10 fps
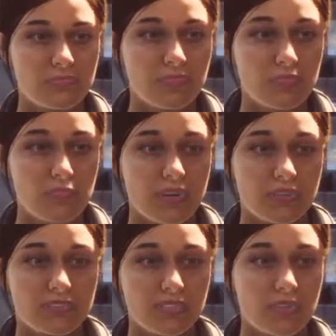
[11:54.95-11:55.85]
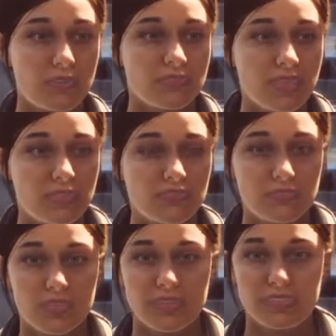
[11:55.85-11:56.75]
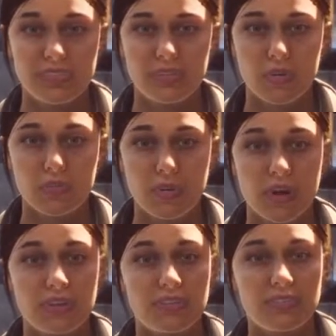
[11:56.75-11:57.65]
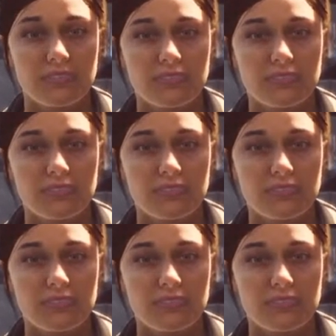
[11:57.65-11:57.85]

Are we using your skill for crazy or mine?